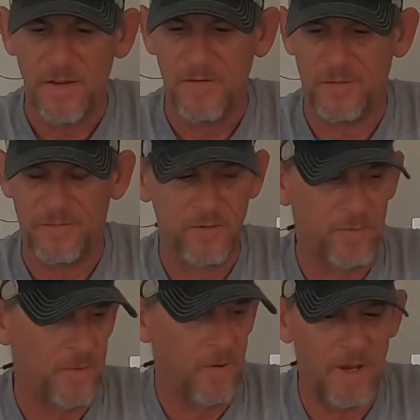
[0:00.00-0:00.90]
they're
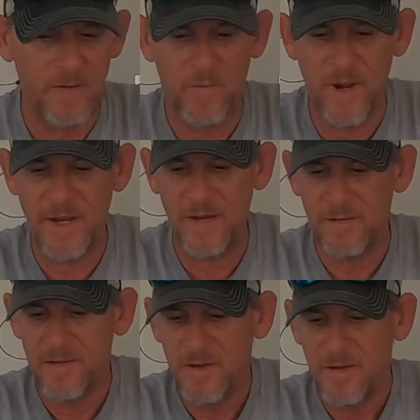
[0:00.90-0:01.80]
super lightweight,
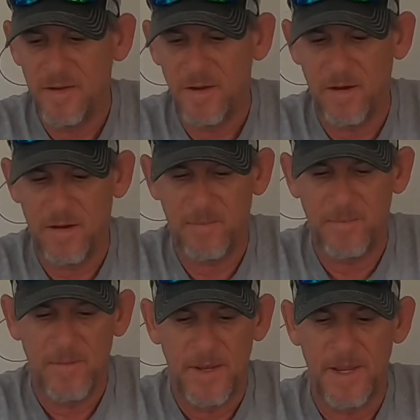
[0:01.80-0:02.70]
um,
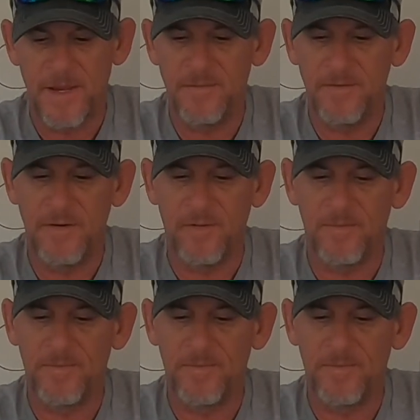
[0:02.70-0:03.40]
and you know,